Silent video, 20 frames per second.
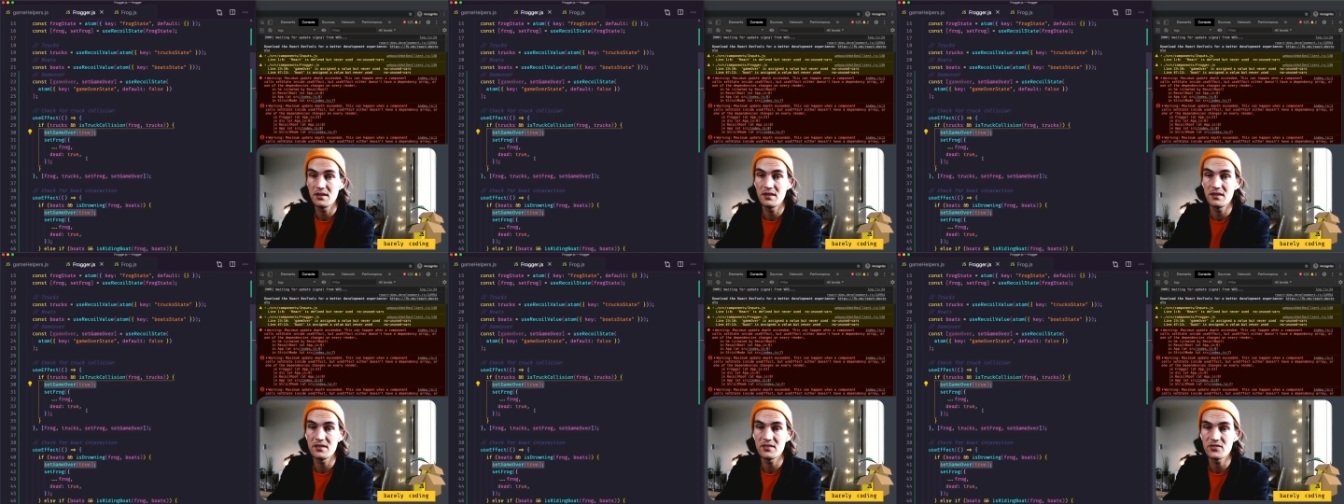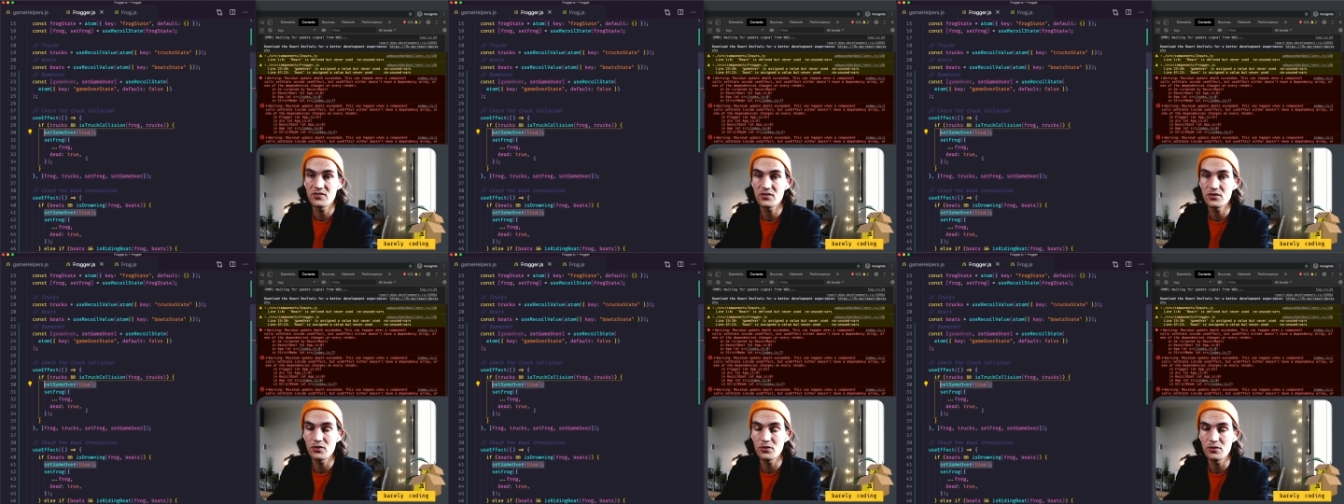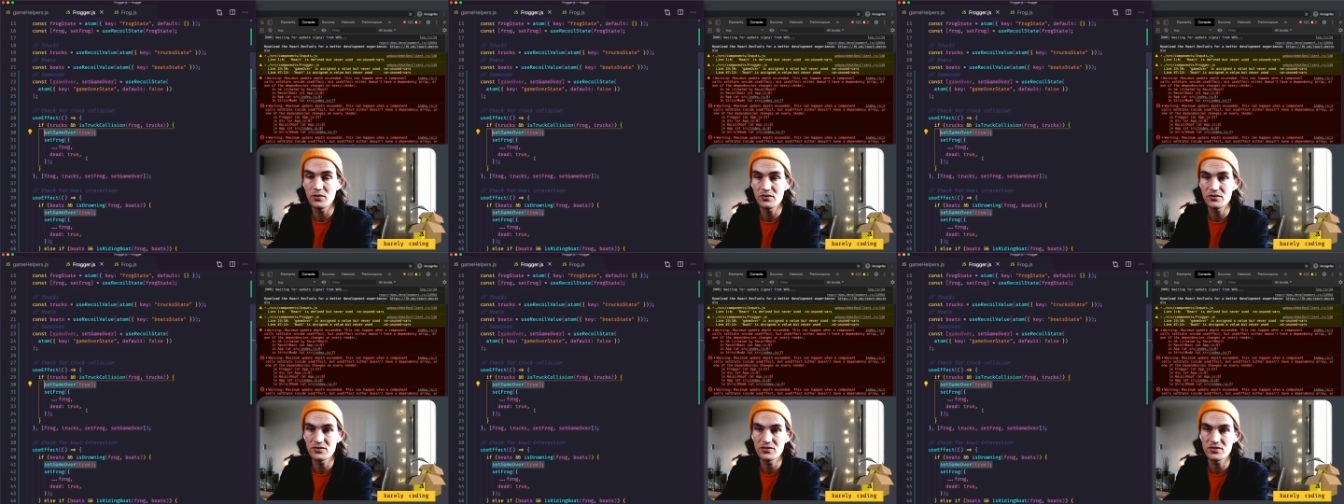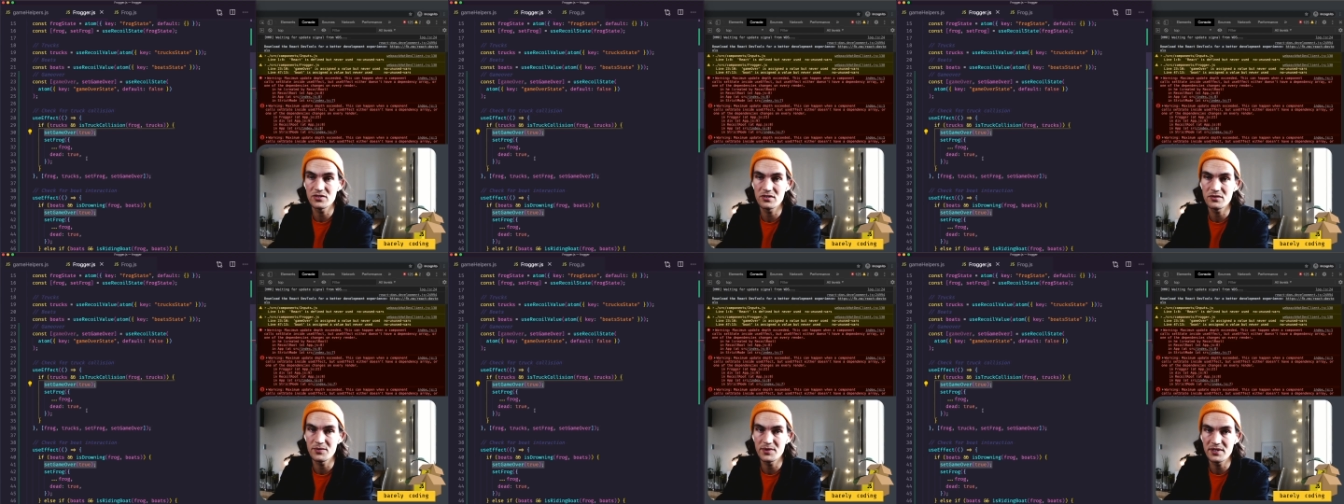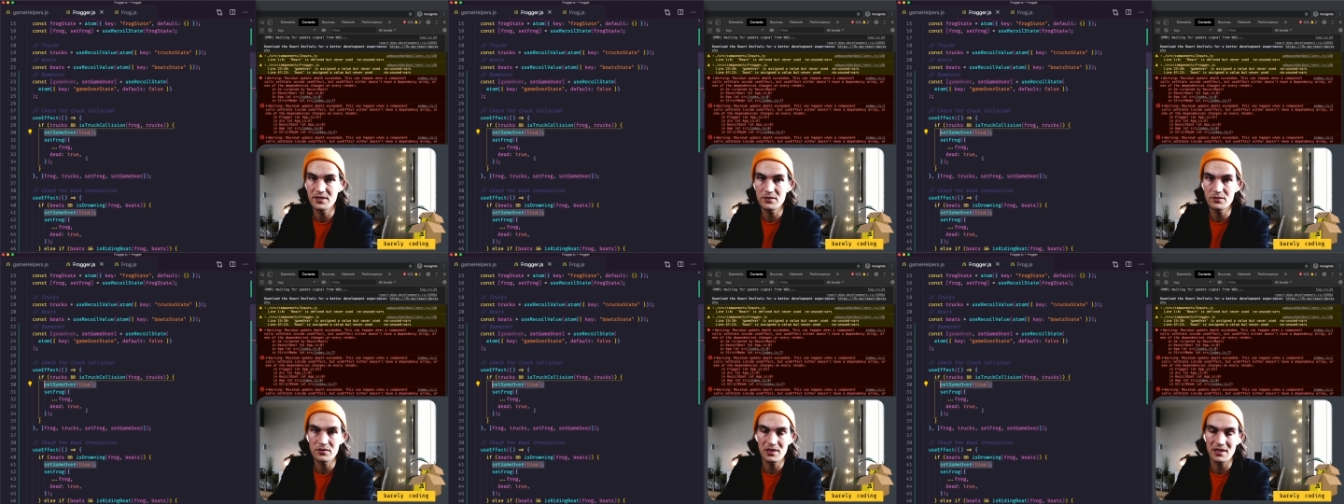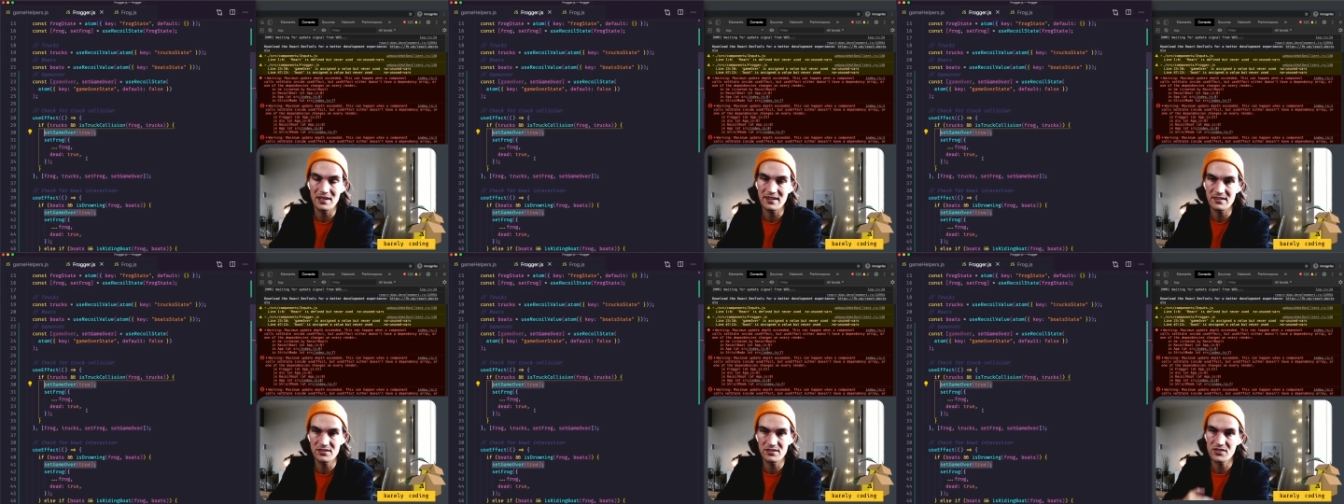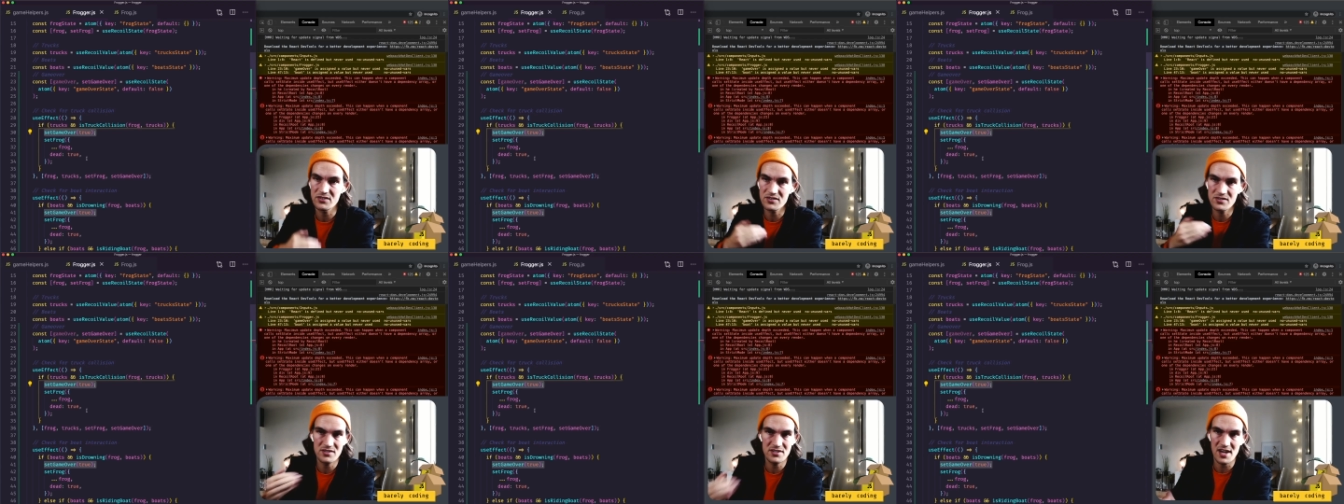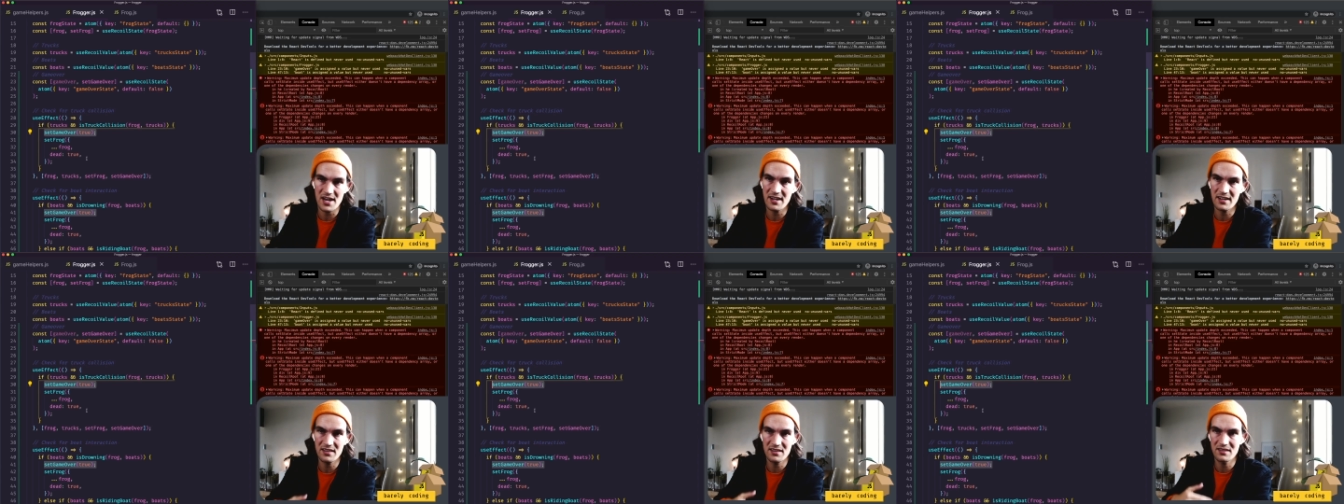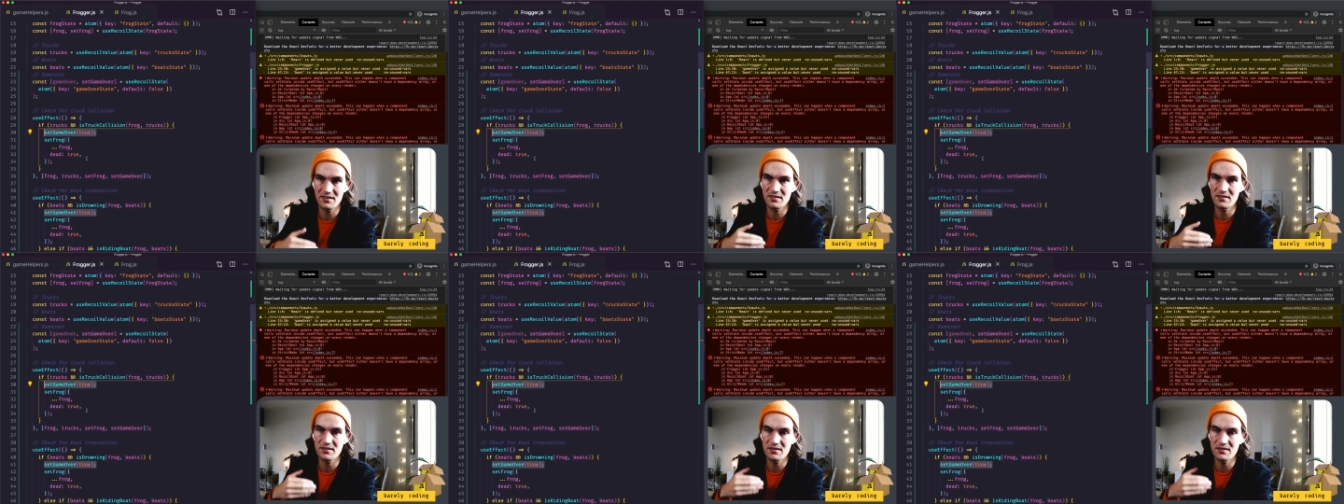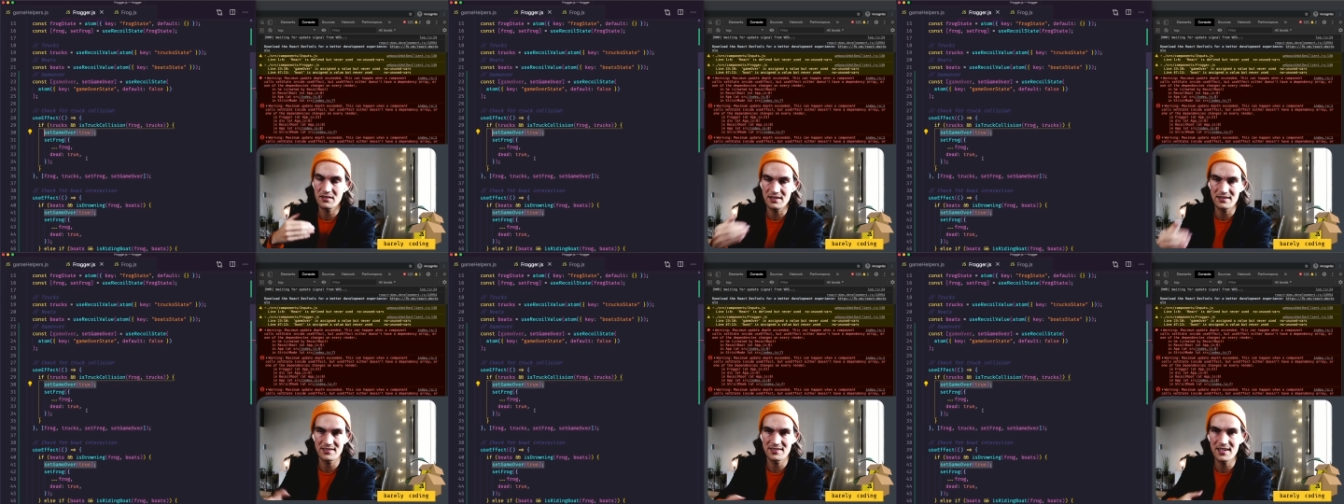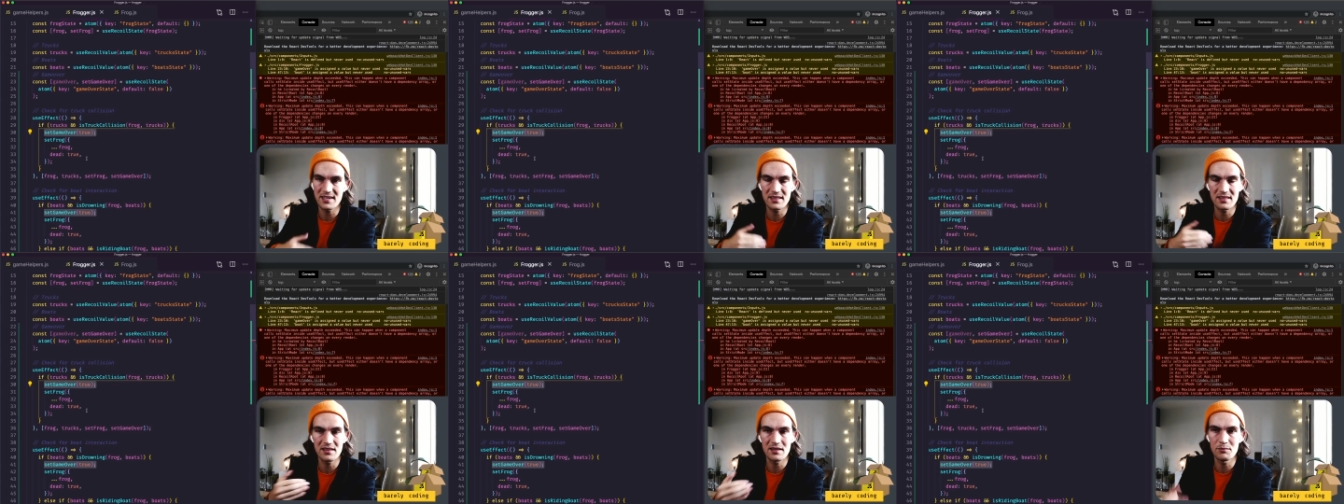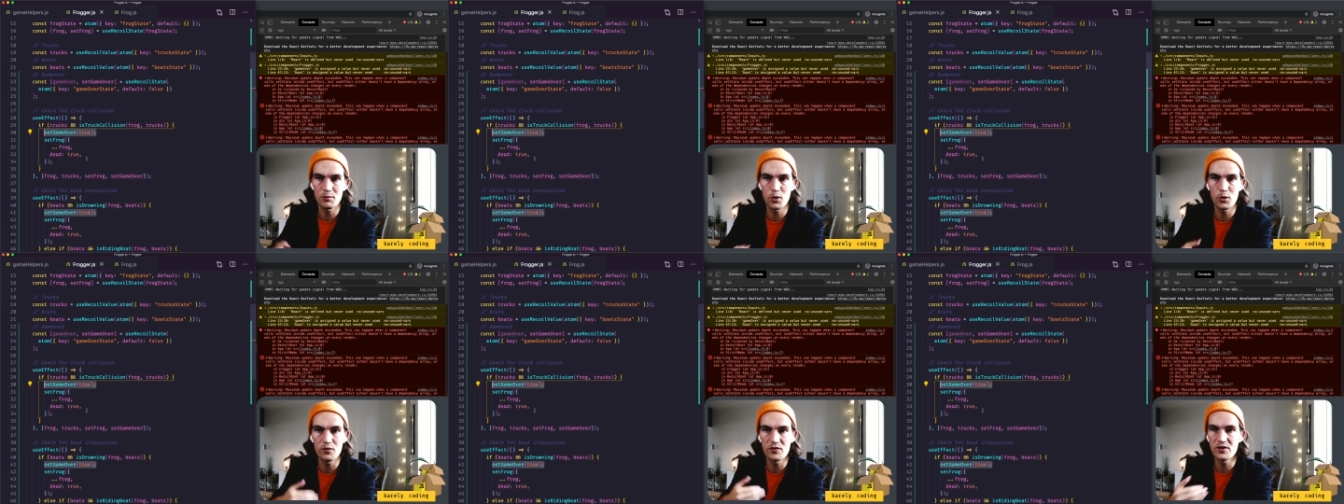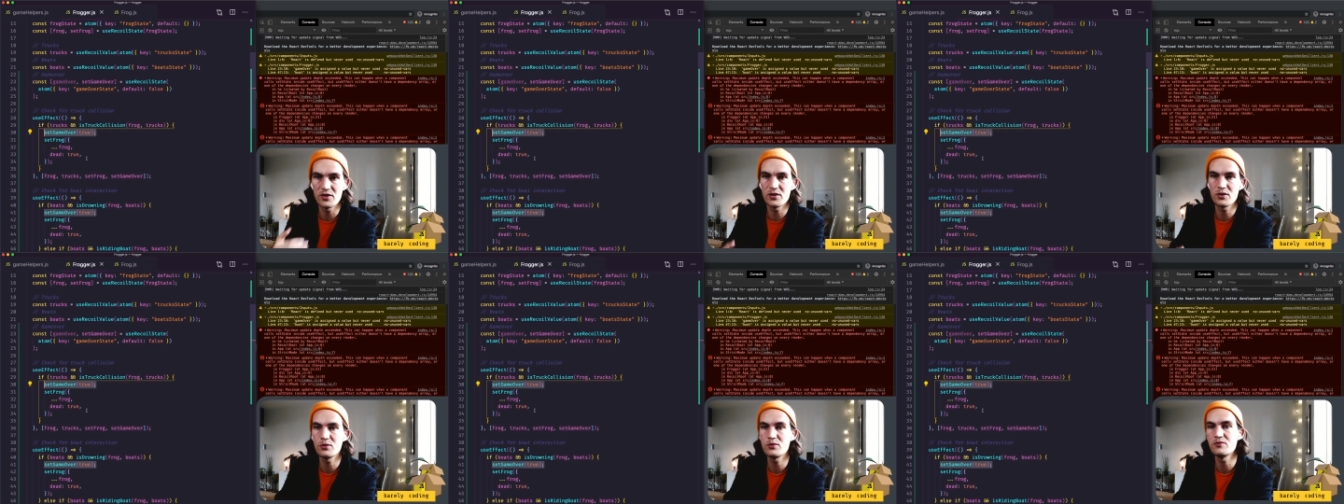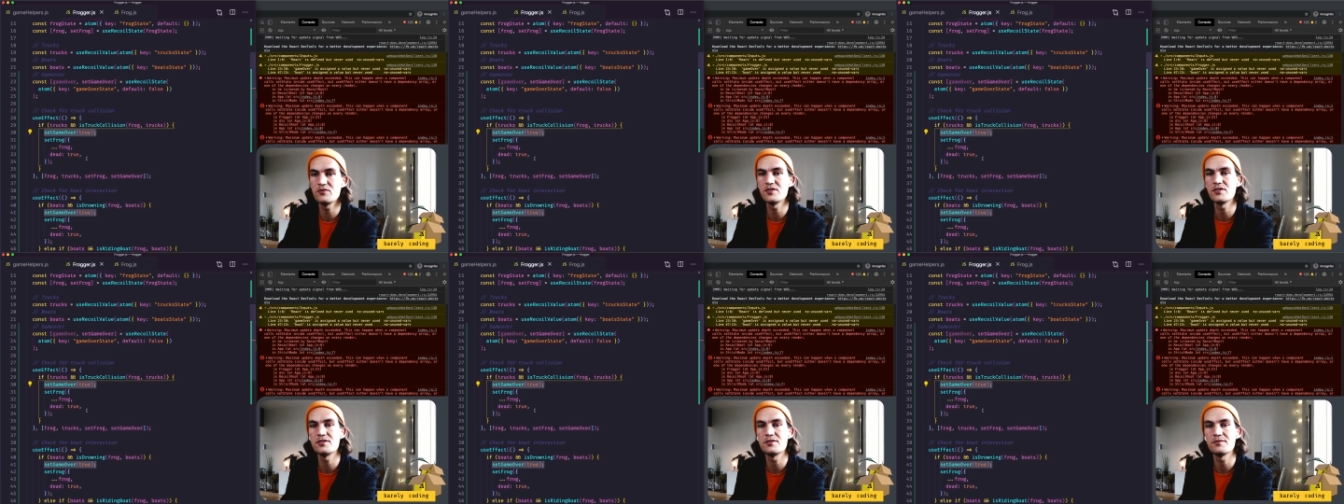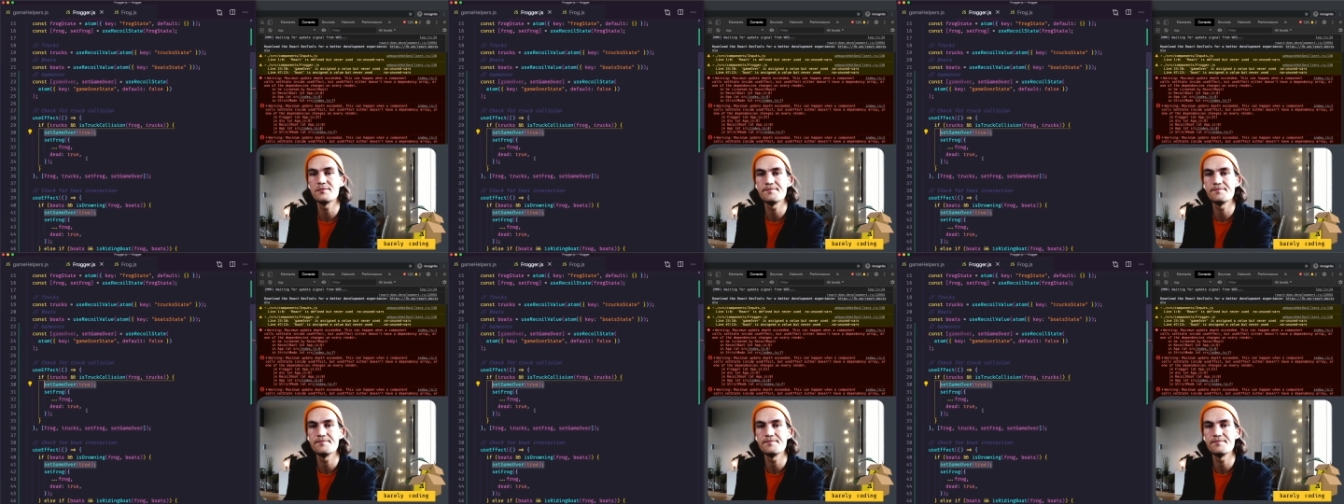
so on, so that we don't like just check set them over and over.